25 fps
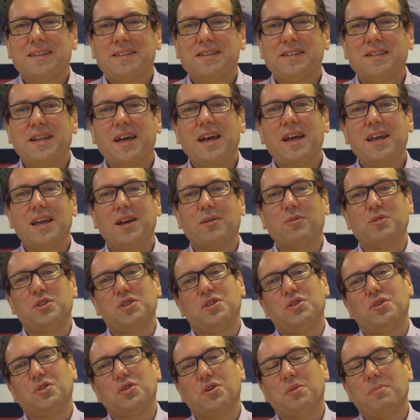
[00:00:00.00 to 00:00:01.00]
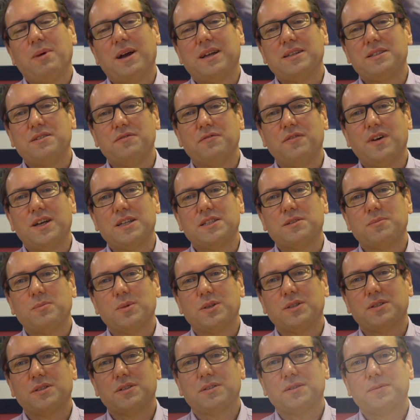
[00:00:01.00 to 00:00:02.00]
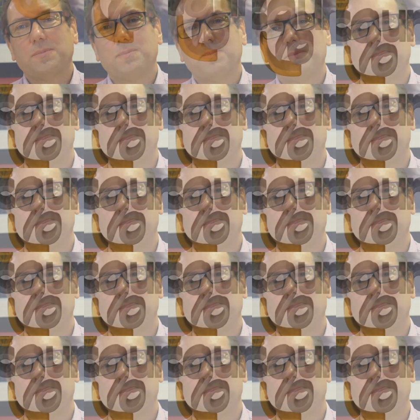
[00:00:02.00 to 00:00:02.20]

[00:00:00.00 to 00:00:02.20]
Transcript: Today I want to talk about investments.